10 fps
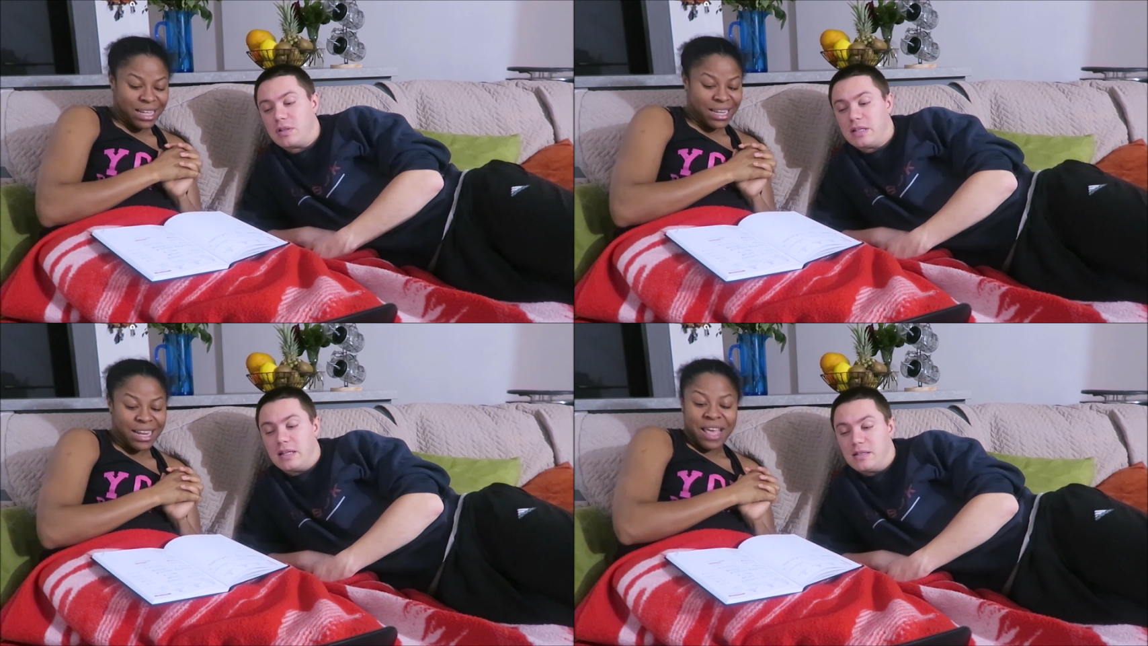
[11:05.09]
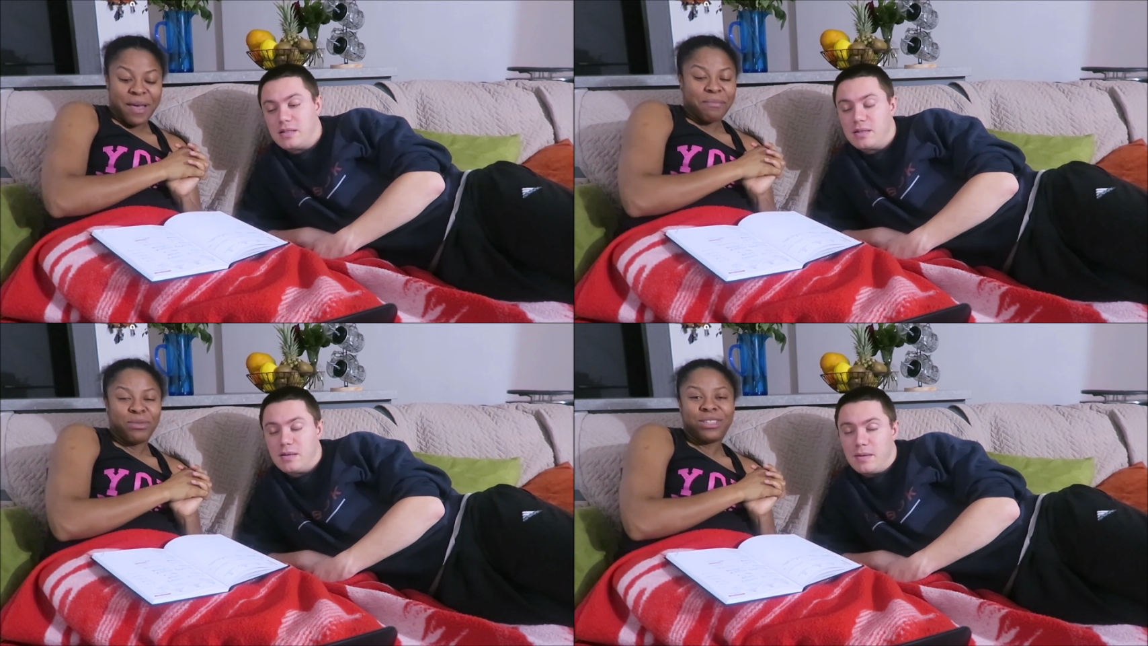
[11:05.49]
Speaker 1: that
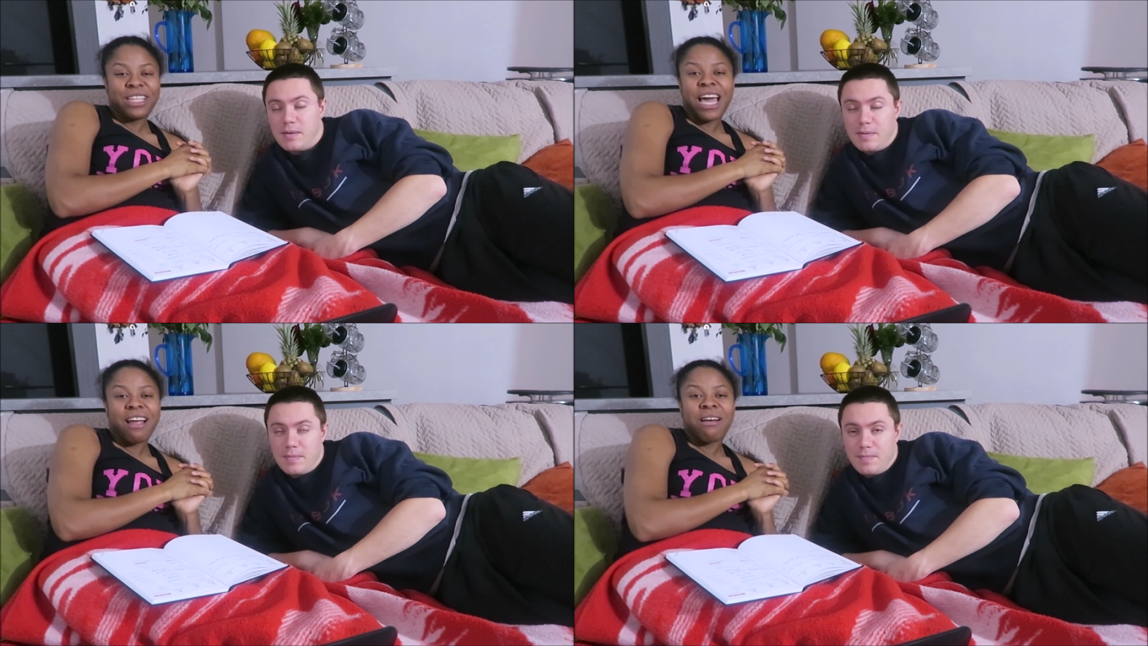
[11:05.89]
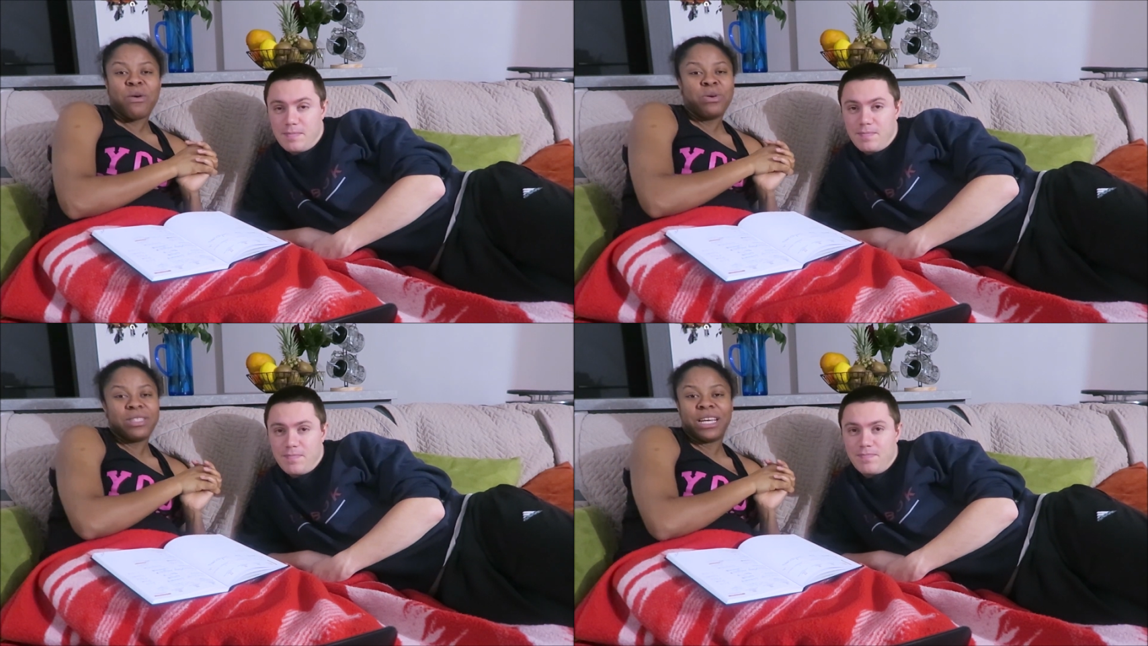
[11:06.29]
but
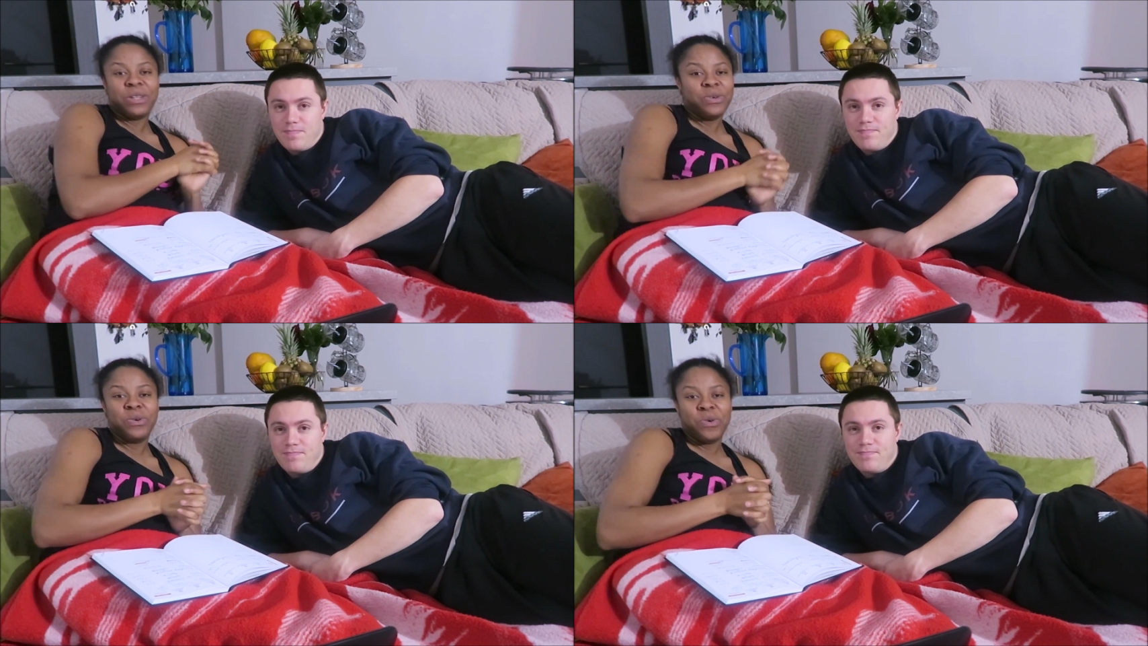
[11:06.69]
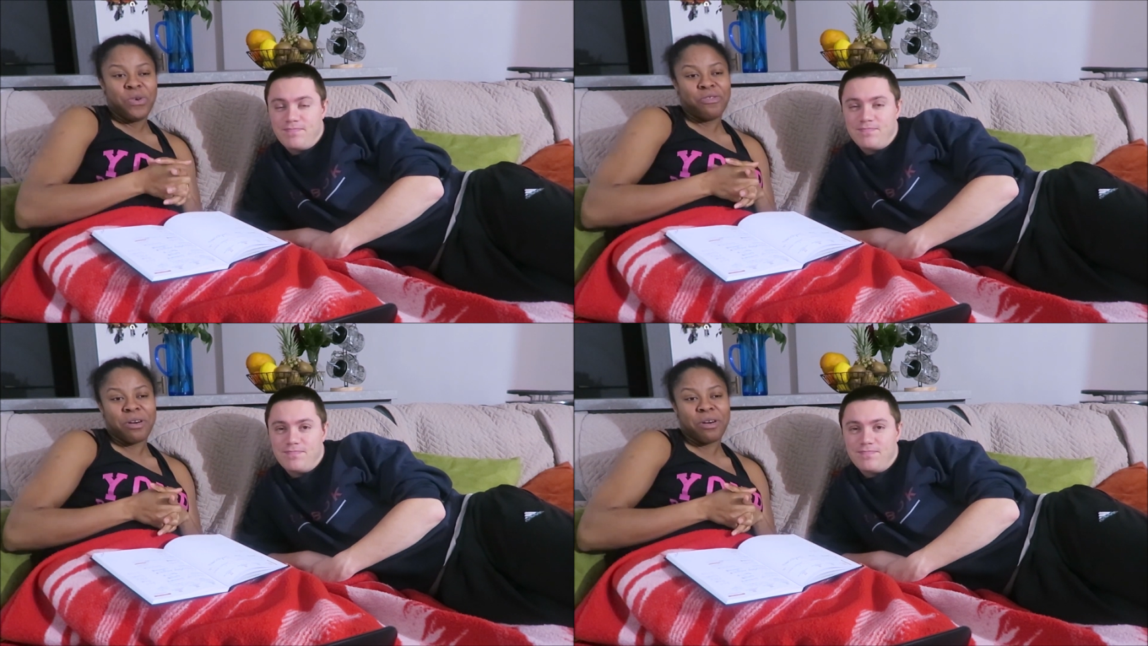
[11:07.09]
tyra was a no-go